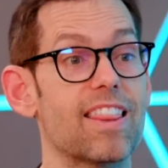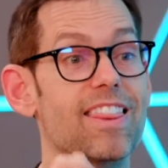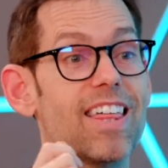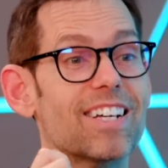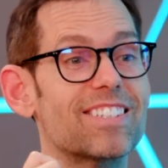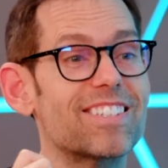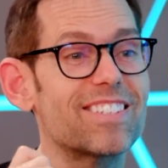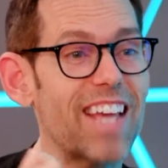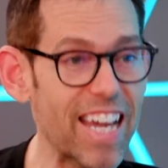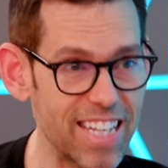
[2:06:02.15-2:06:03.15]
the
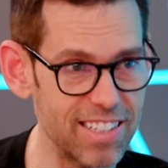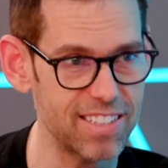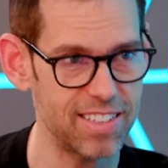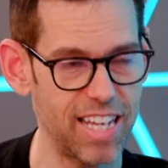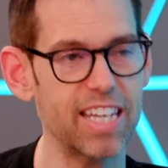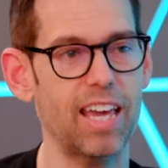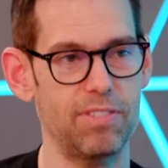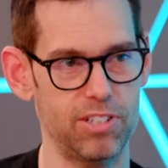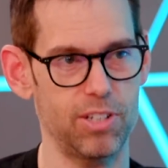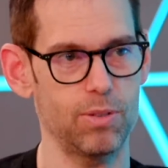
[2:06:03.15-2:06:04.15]
second they
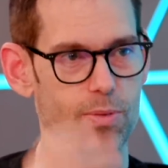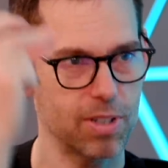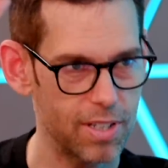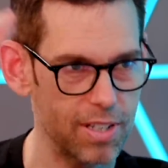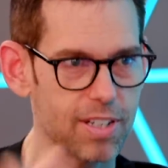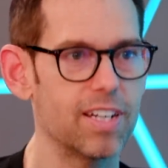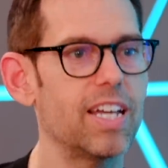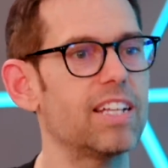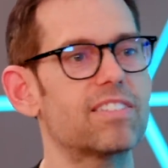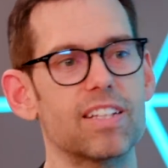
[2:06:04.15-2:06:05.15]
gave it to you,
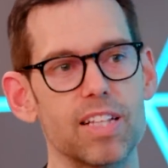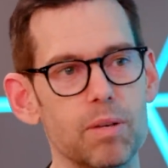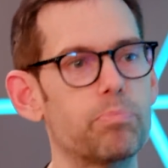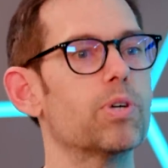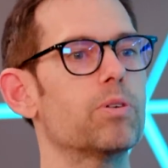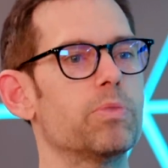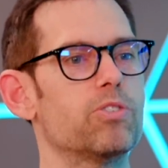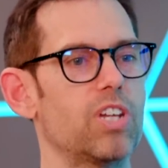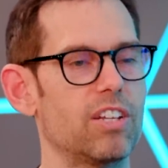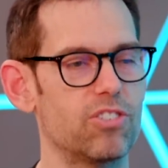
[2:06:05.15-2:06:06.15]
instantly, boom, you
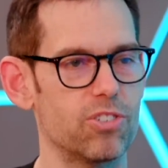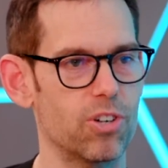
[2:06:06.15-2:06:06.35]
change your